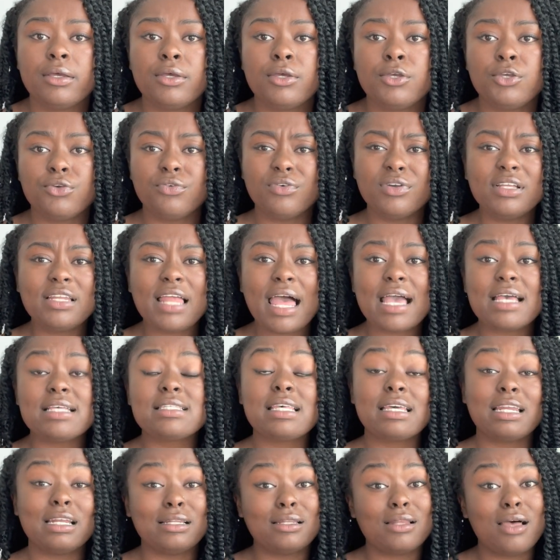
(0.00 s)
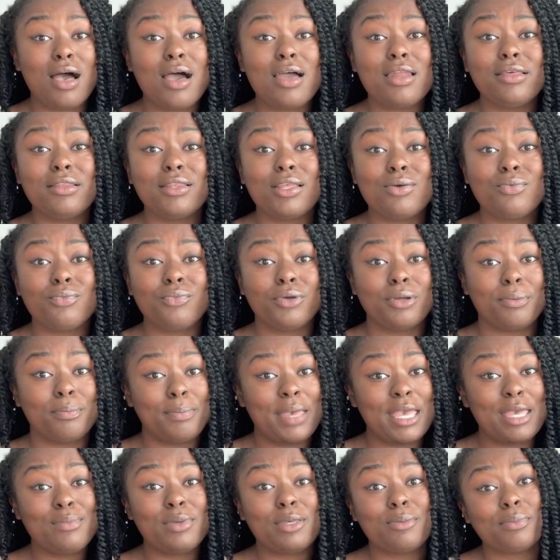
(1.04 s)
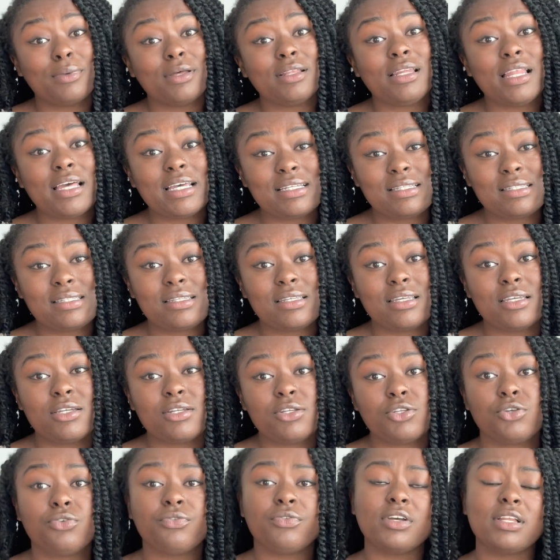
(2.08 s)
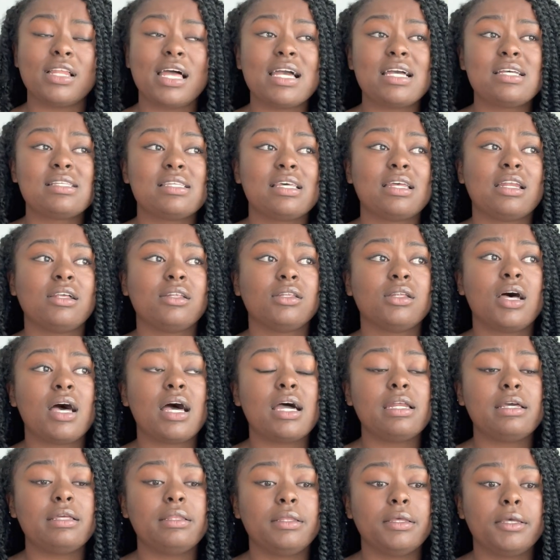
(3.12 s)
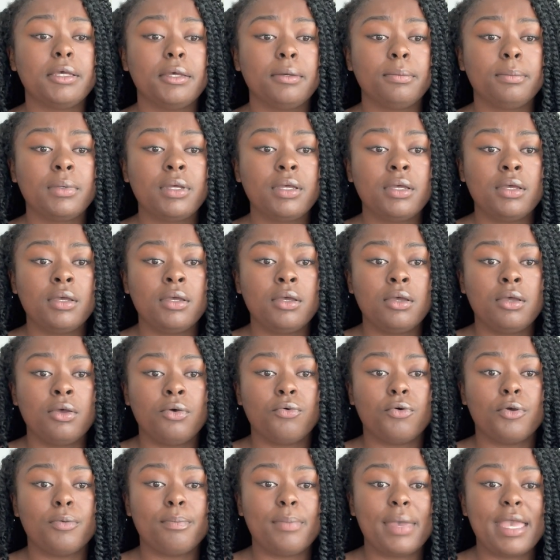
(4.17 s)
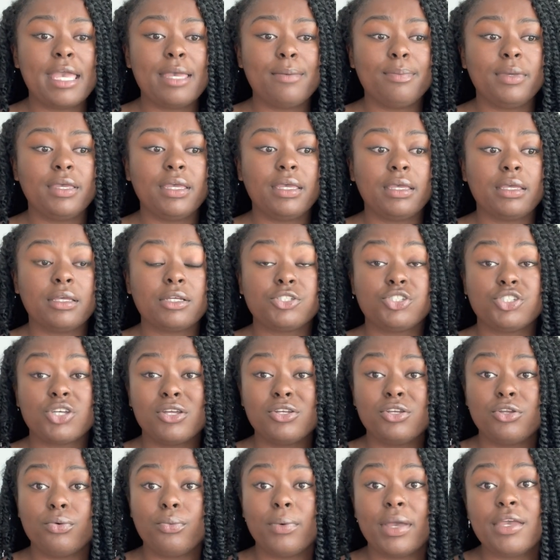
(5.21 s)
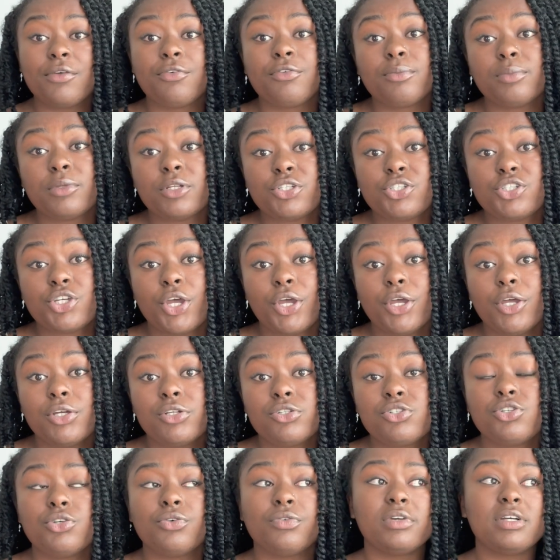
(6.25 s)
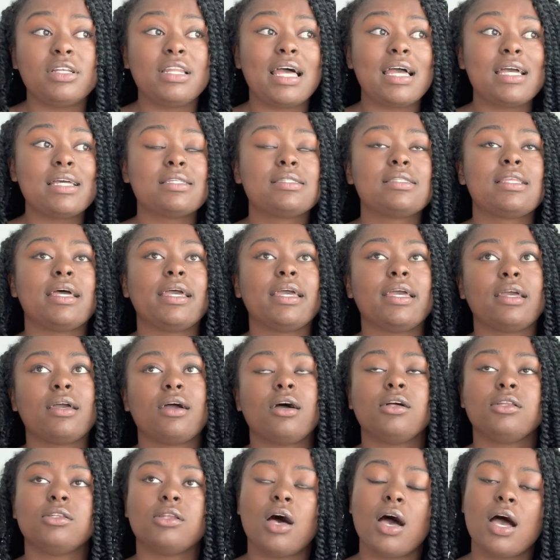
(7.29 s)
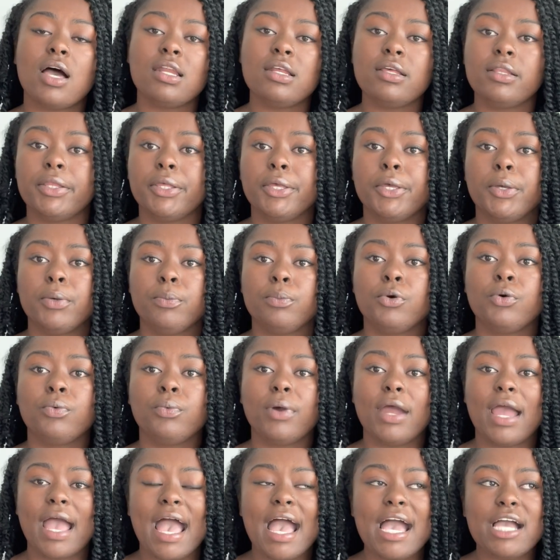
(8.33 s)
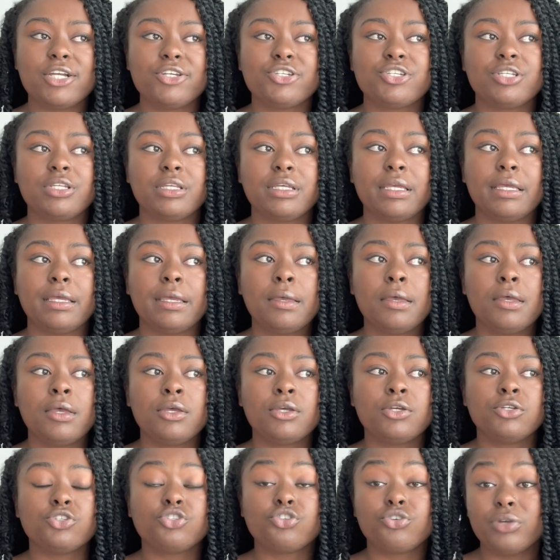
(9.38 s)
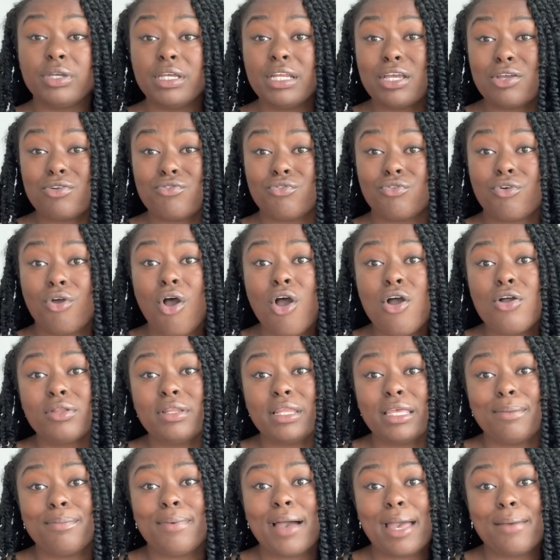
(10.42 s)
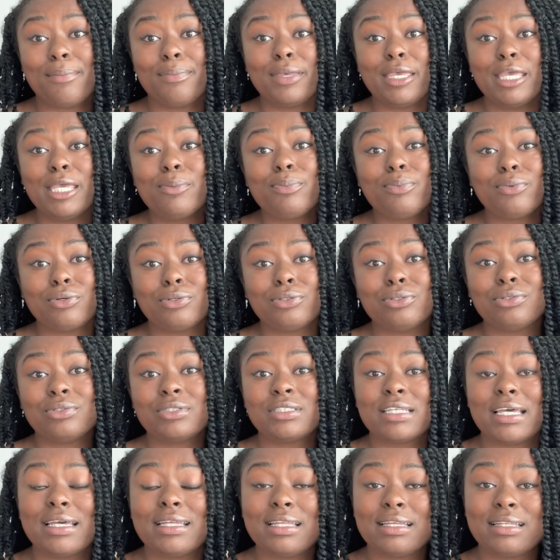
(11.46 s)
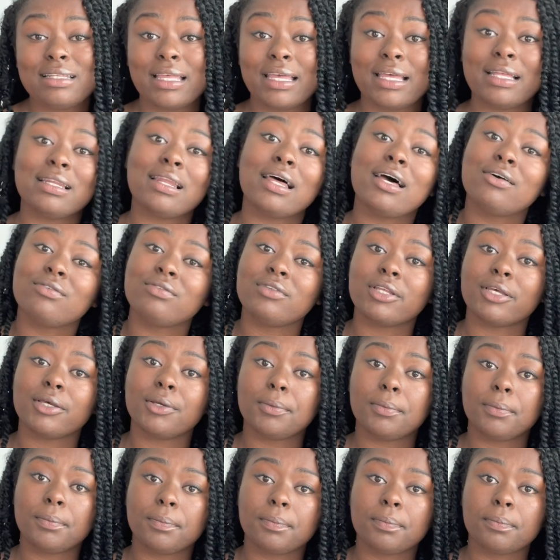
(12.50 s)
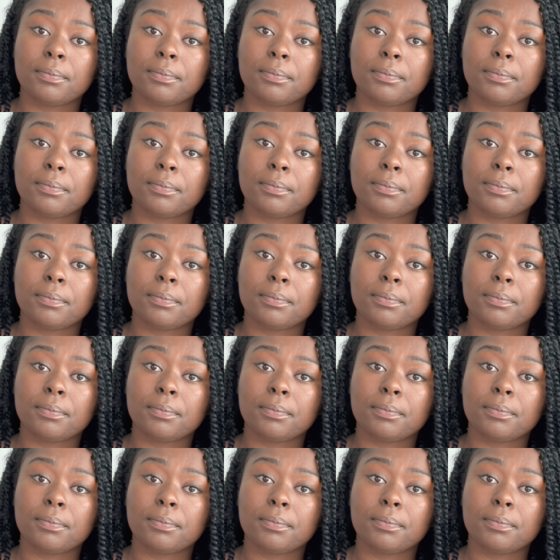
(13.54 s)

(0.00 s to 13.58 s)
You realize that a lot of them were maybe molested. You realize that a lot of them were maybe shunned away from the church. You realize like a lot of them were actually treated wrongly by people who said that they loved them.